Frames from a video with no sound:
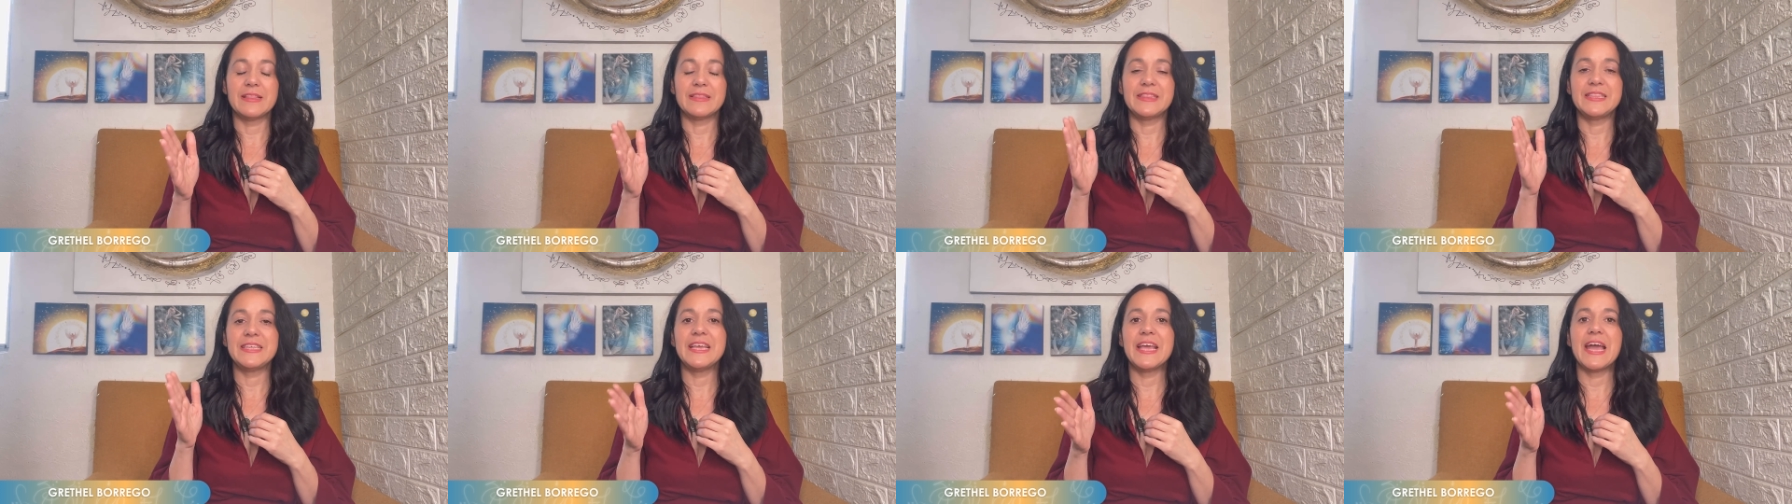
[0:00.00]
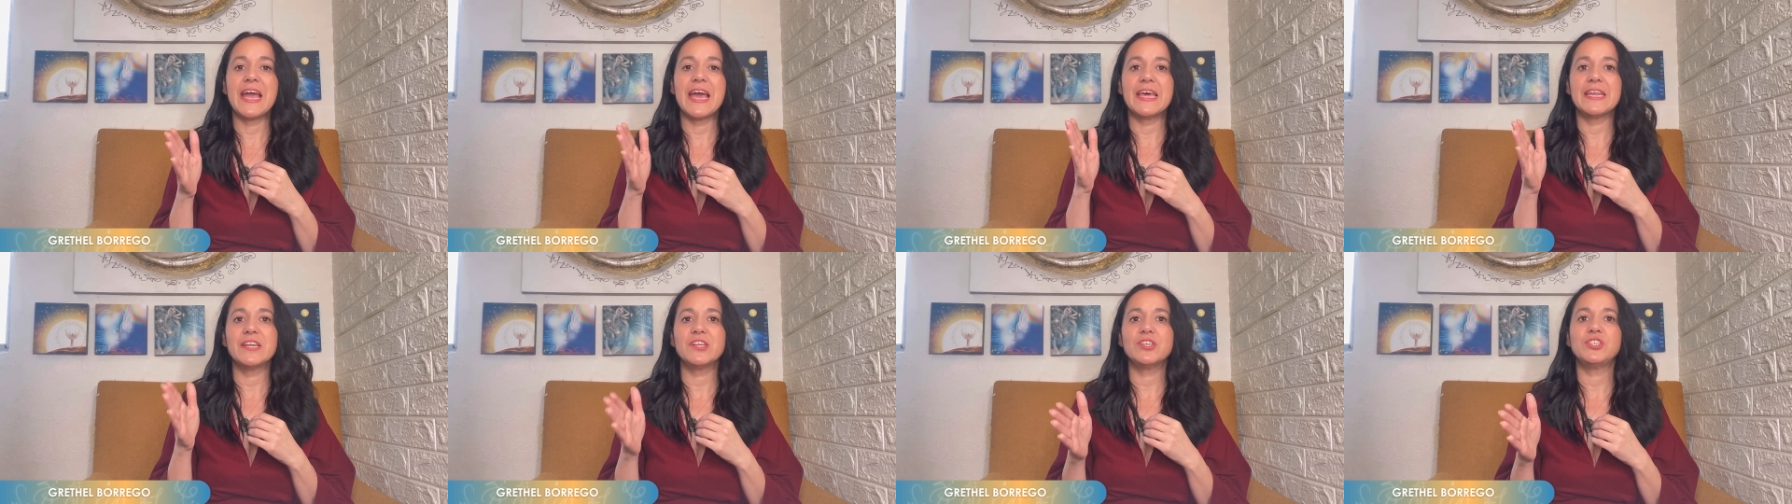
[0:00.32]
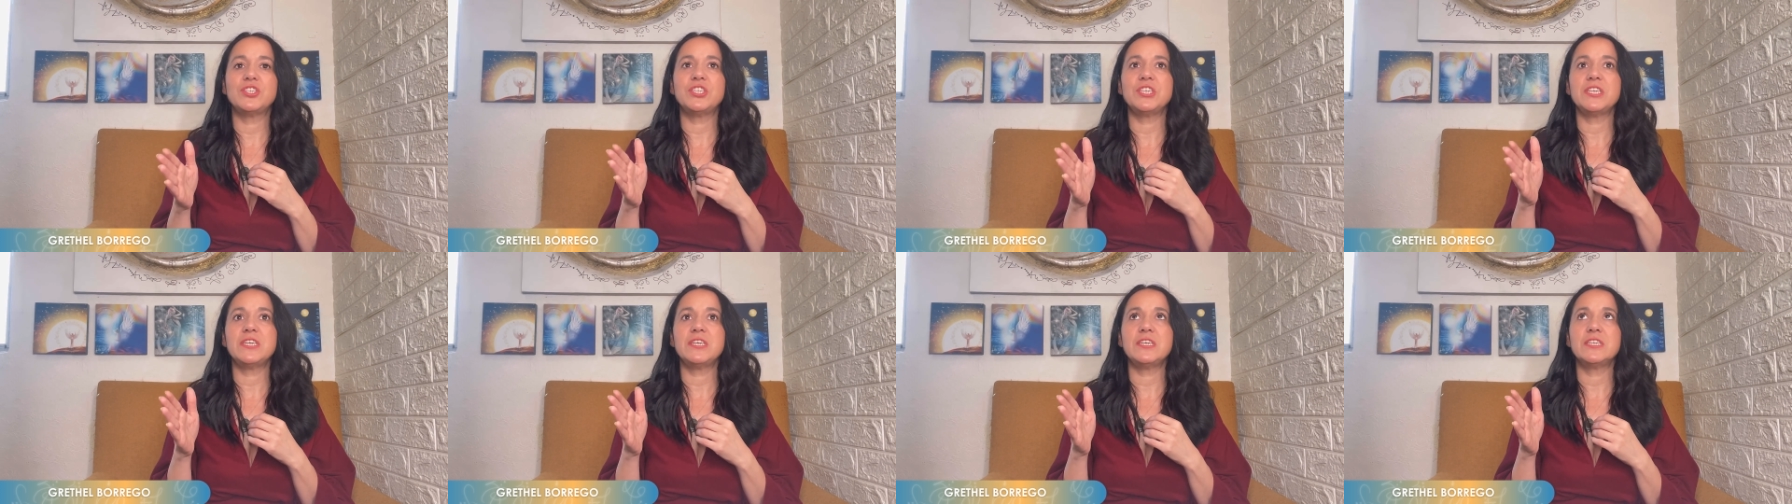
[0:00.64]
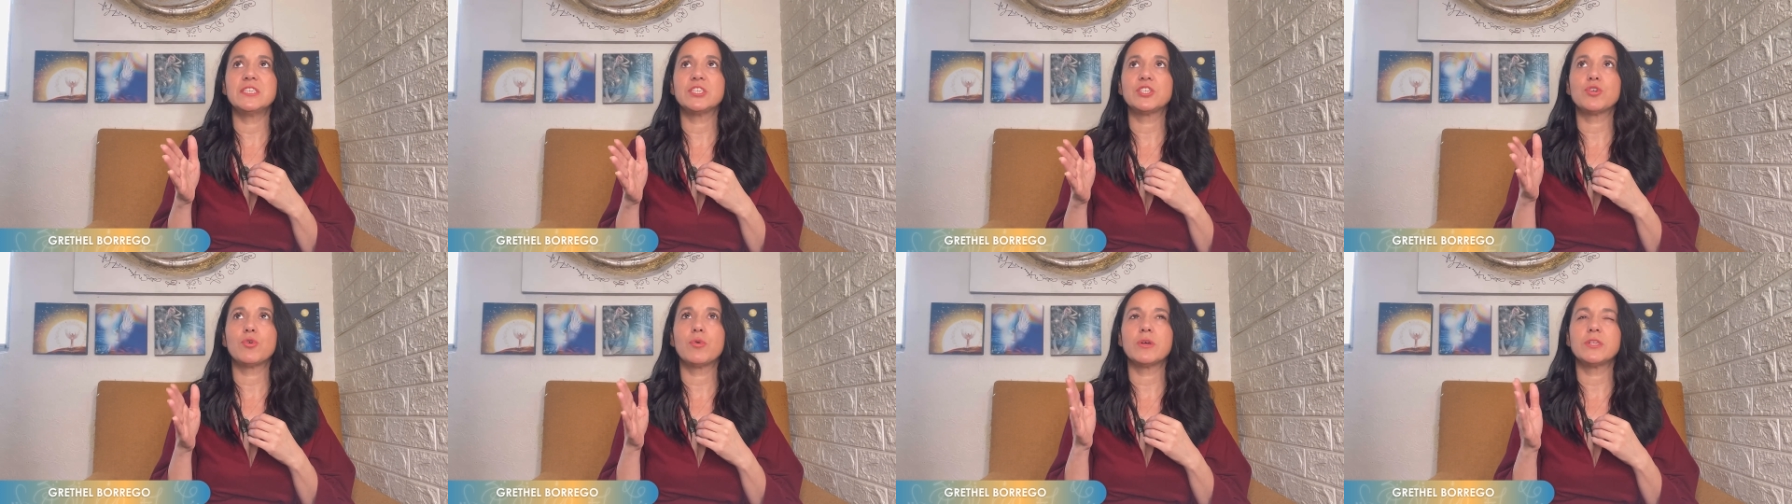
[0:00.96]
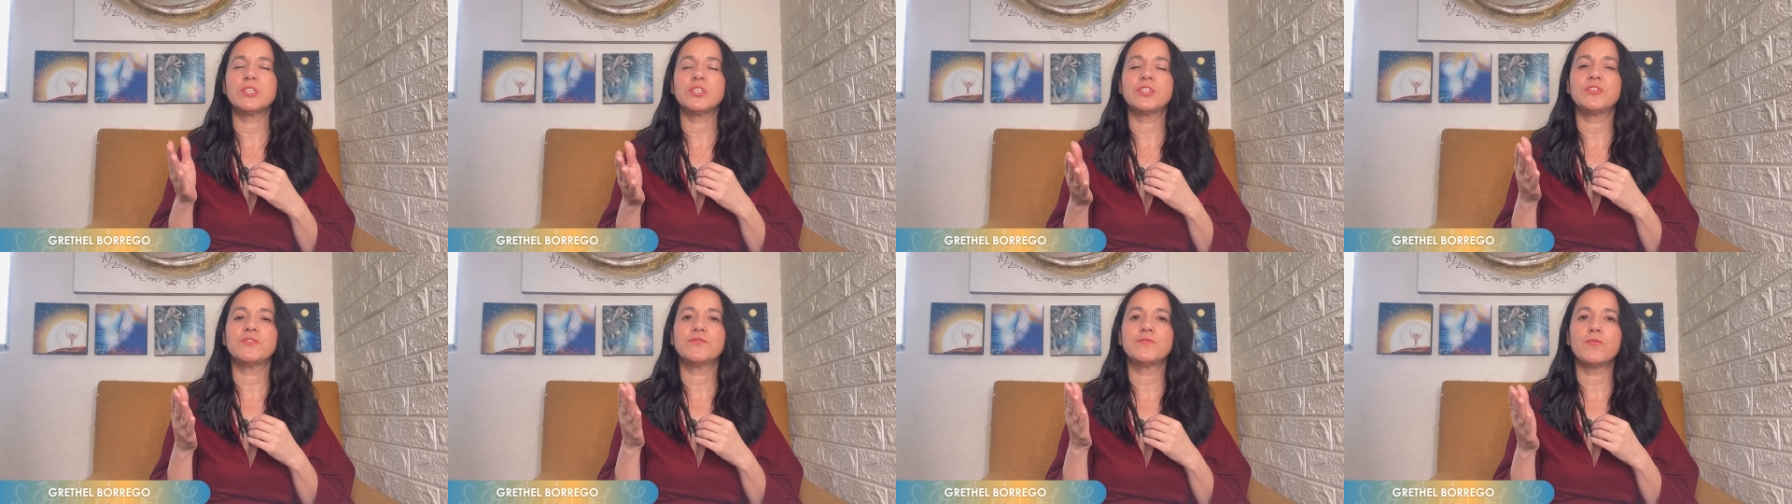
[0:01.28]
the energy
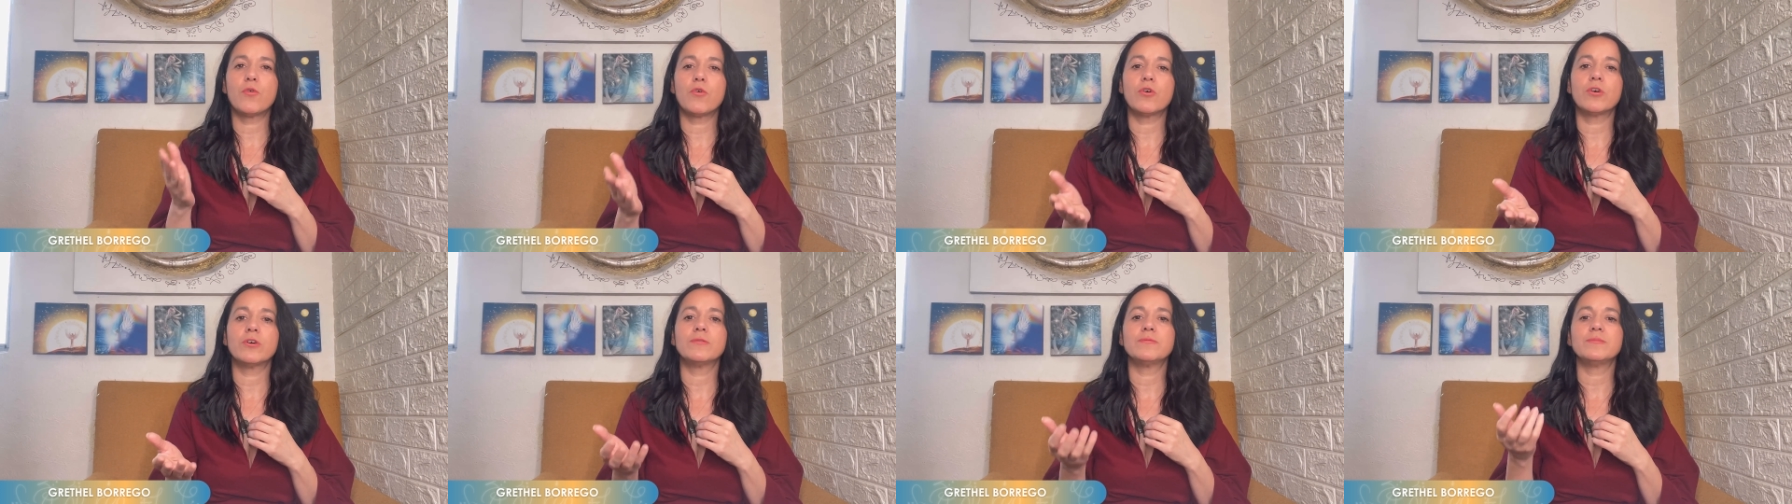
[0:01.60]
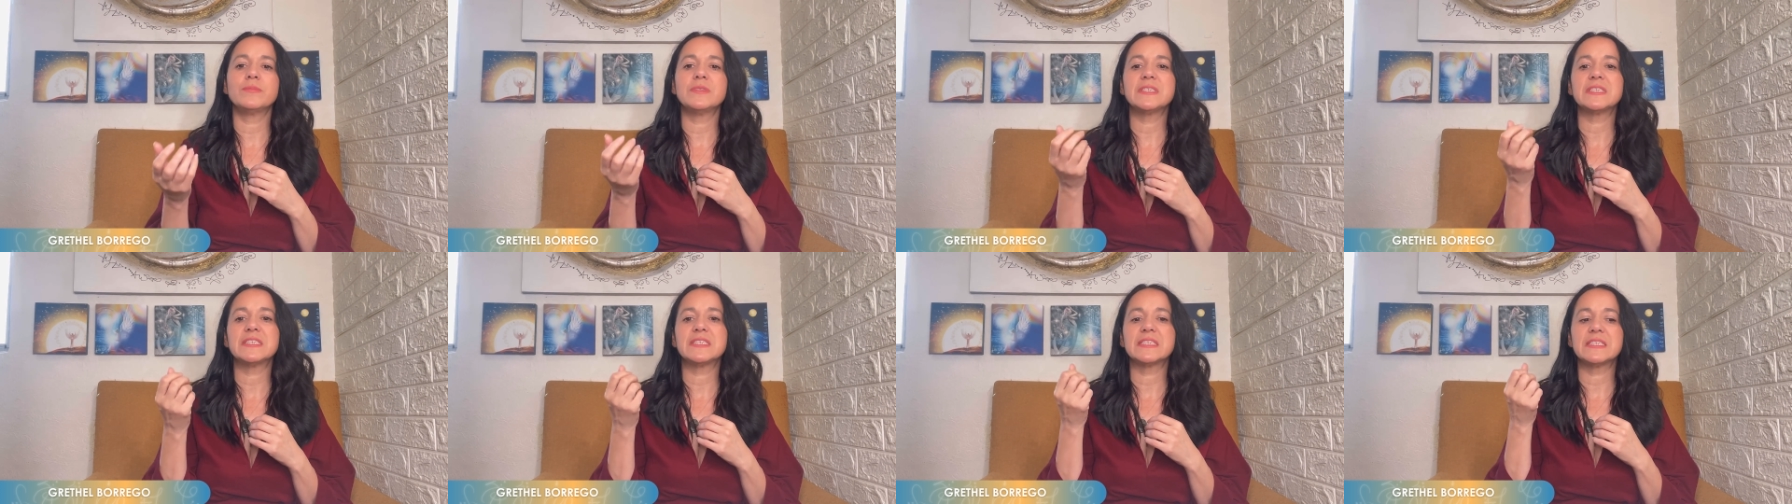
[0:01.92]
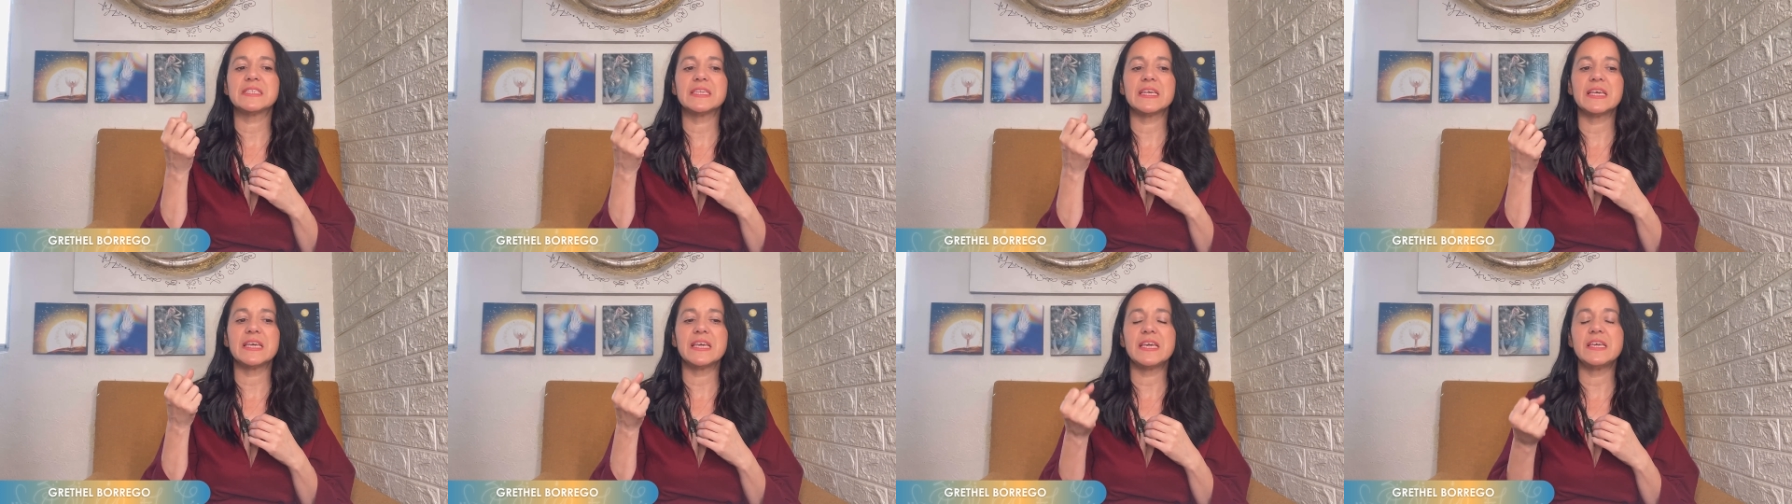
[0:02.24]
transforms